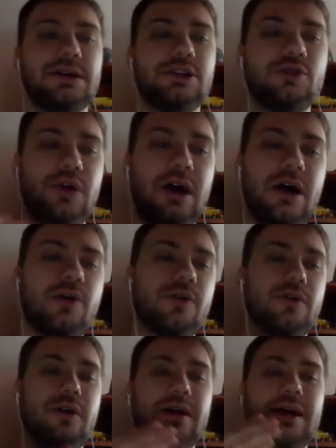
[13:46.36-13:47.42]
to
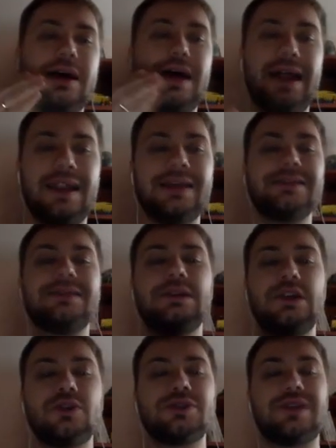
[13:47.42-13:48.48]
our list
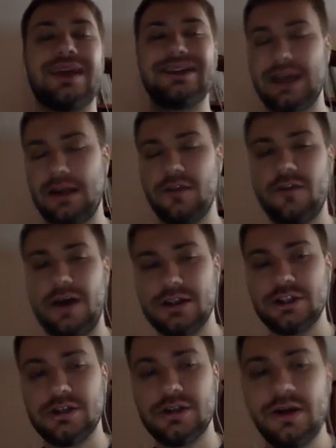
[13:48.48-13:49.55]
using extend
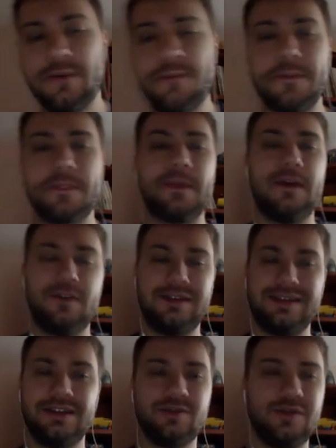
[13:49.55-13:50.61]
function. If it
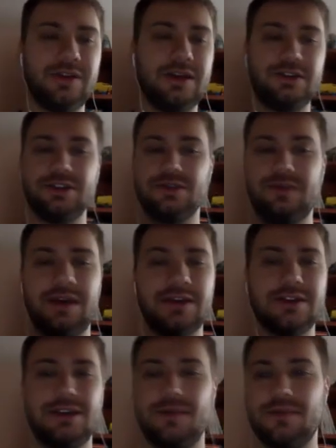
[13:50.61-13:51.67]
is string, it's just making
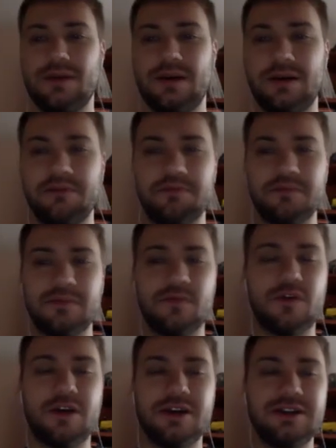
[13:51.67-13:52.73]
some
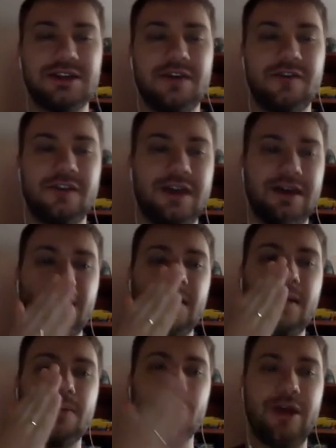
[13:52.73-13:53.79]
weird stuff like
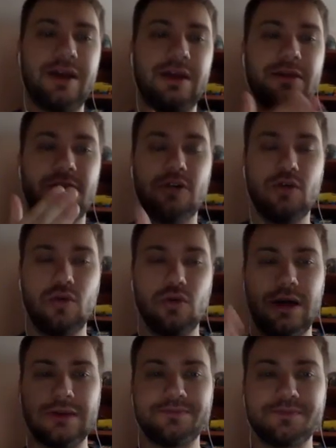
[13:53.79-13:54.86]
breaking the
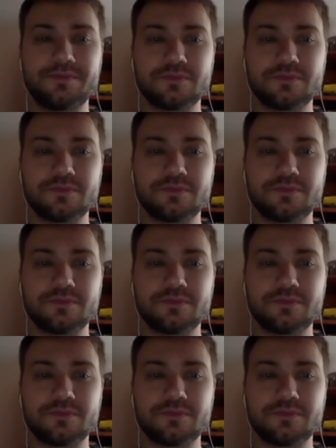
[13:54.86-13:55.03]
whole